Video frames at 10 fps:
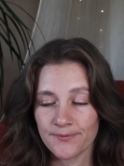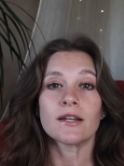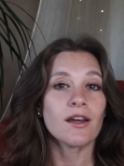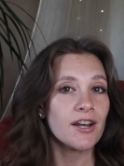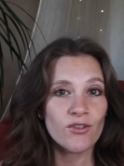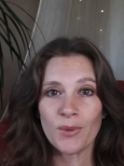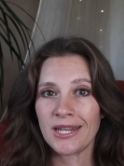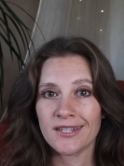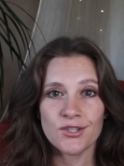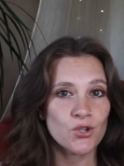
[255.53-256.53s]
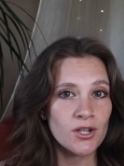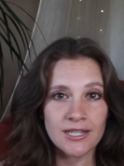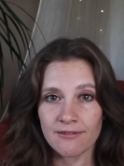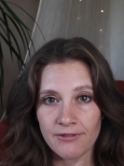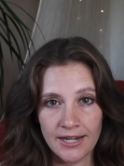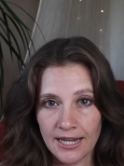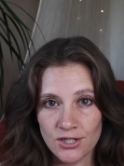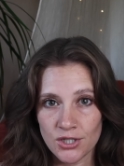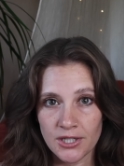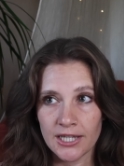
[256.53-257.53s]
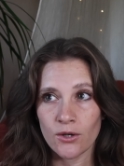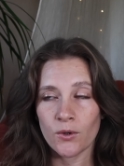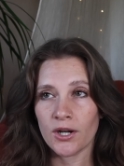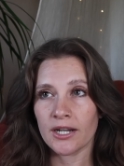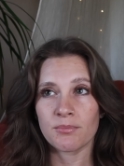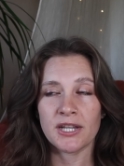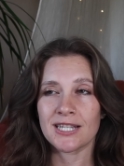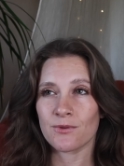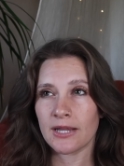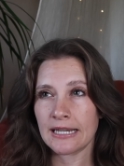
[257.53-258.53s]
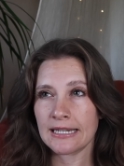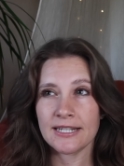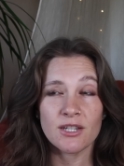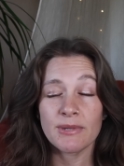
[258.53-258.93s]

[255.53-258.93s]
not everybody is struggling financially or in a place where they need to